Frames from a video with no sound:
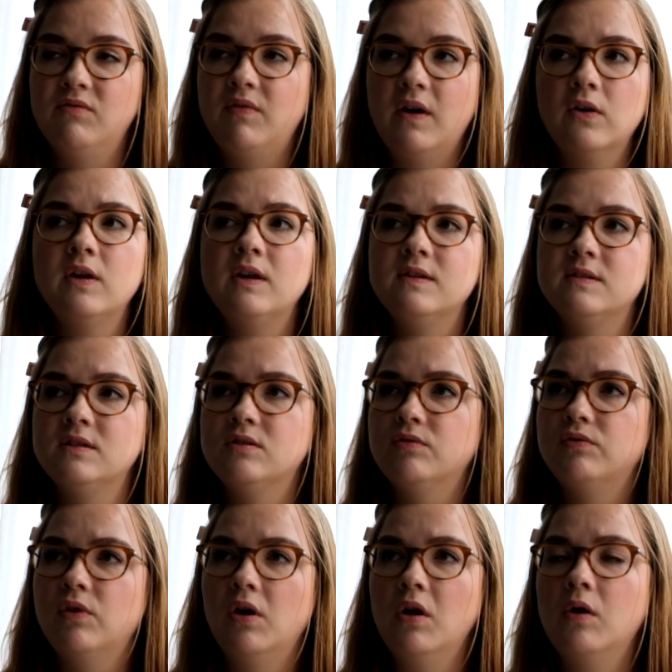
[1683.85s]
very easy to
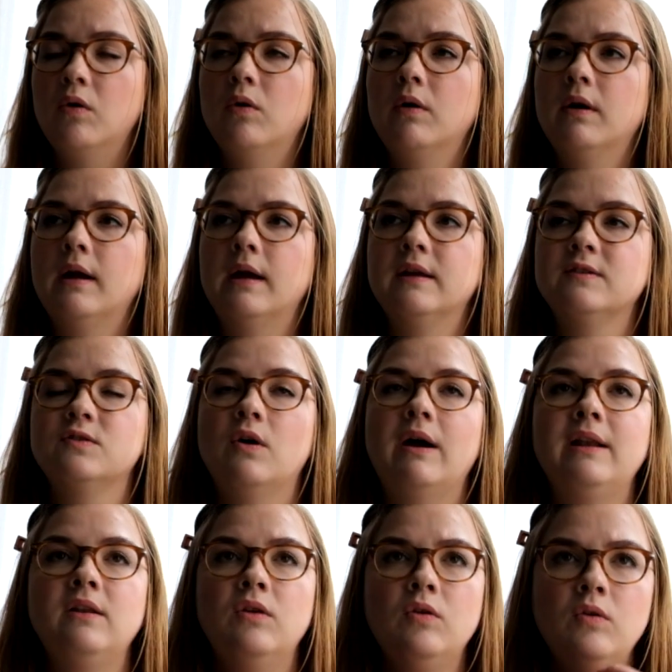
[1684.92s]
follow. So I
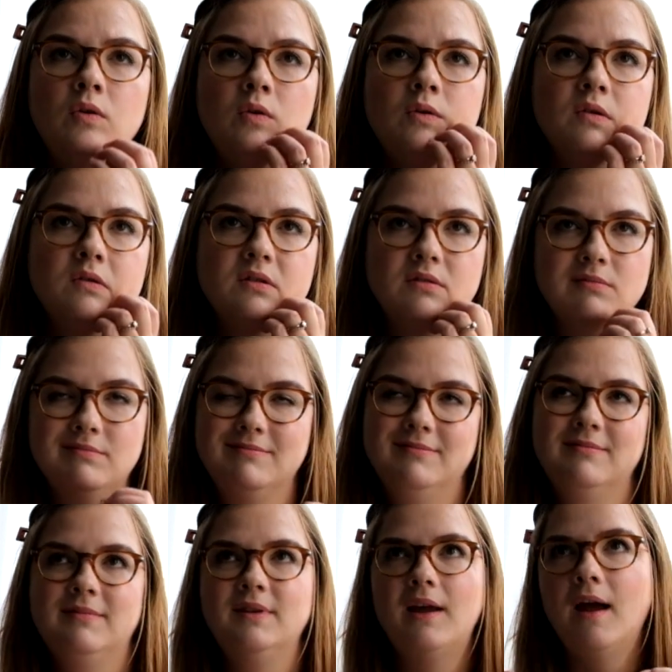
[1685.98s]
know
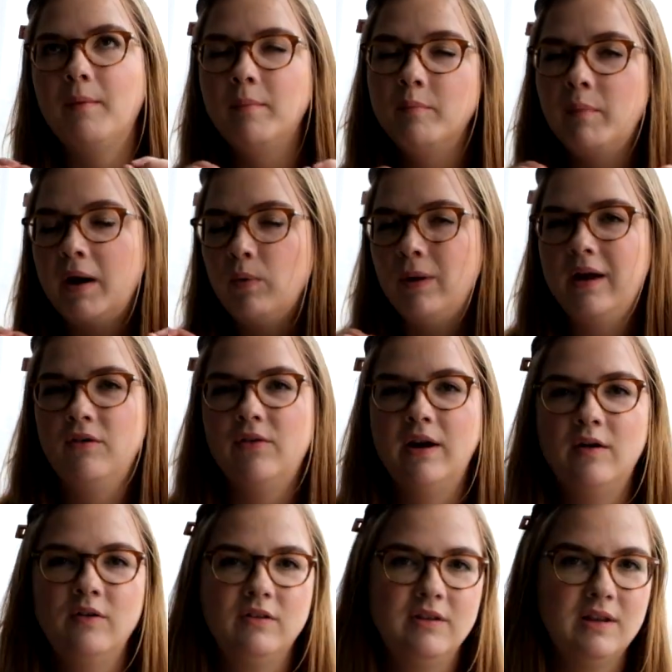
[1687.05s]
my way
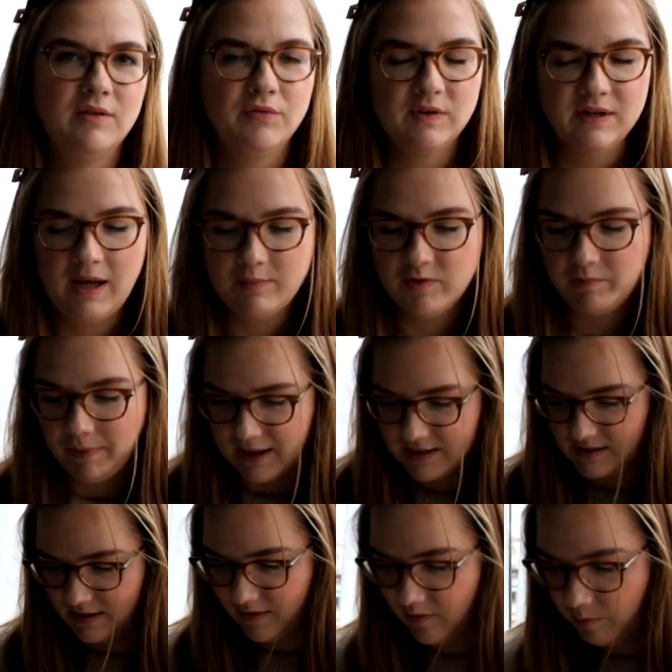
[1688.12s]
around different types of
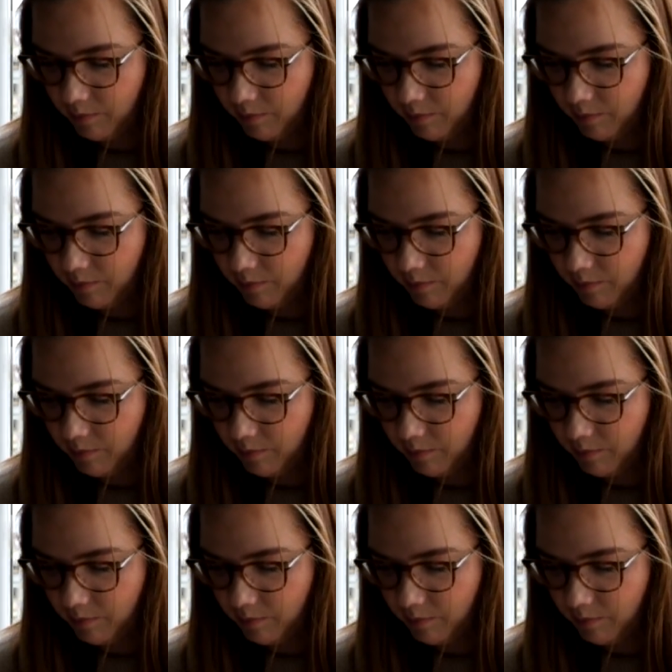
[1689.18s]
patterns,